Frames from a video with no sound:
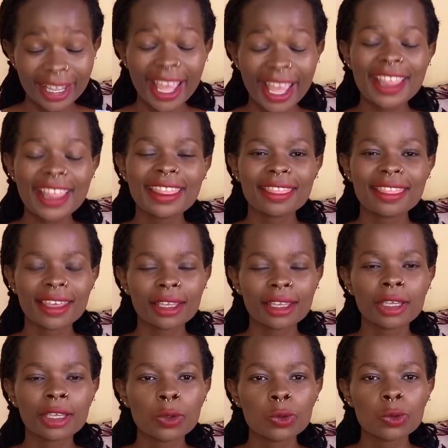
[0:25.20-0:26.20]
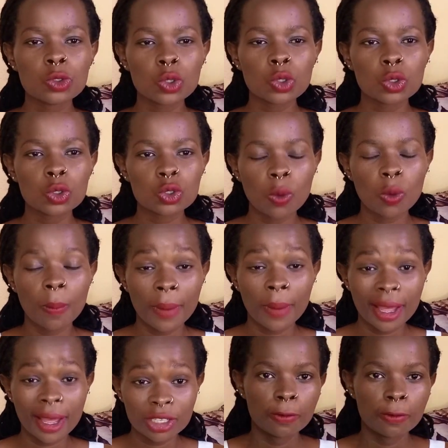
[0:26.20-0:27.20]
and thank you so
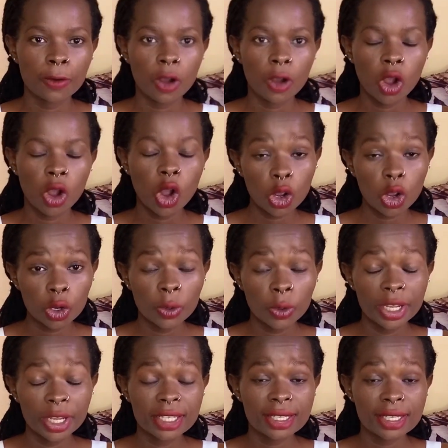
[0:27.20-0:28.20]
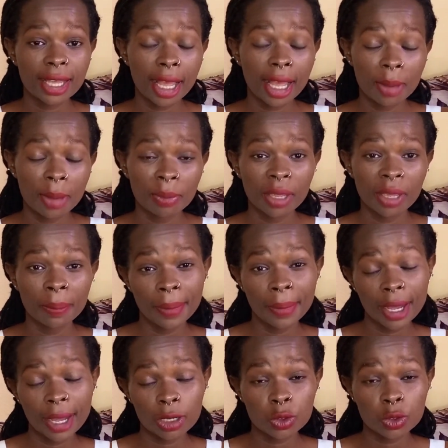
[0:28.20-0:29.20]
much for always coming
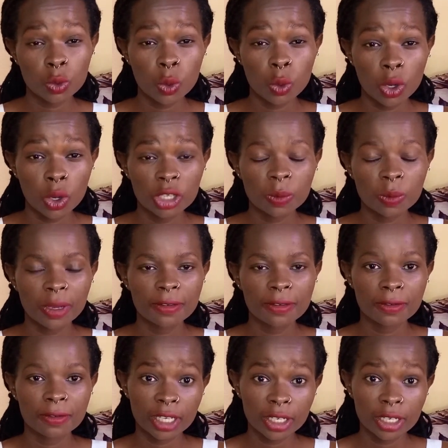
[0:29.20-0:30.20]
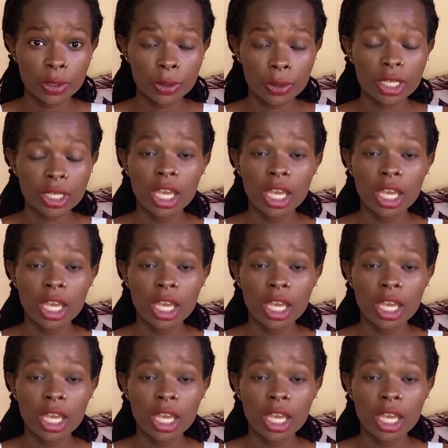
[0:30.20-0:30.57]
back to watch my videos.